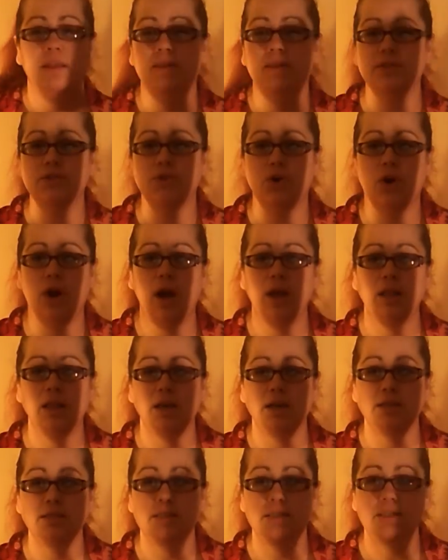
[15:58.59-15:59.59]
this
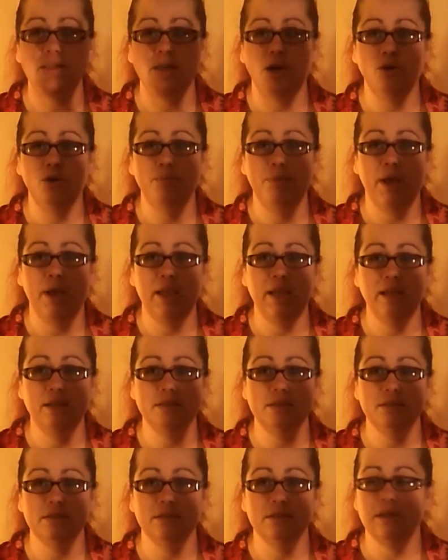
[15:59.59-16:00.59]
Krylon Stone
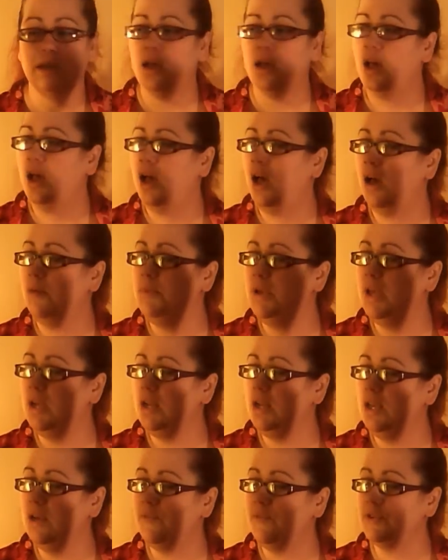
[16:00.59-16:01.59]
Paint. I'm going
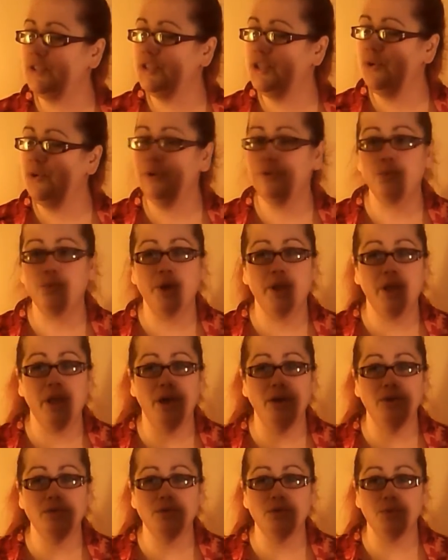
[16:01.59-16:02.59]
to give her 2 or 3
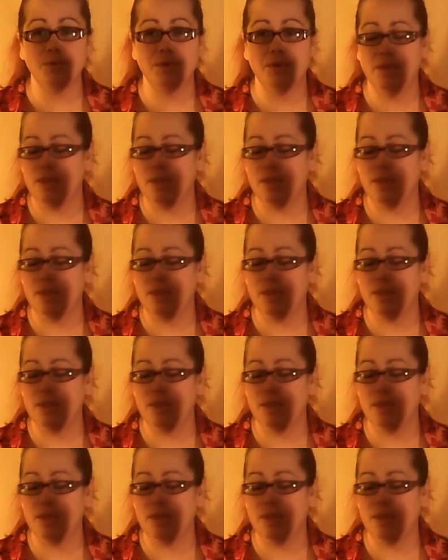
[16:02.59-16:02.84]
coats with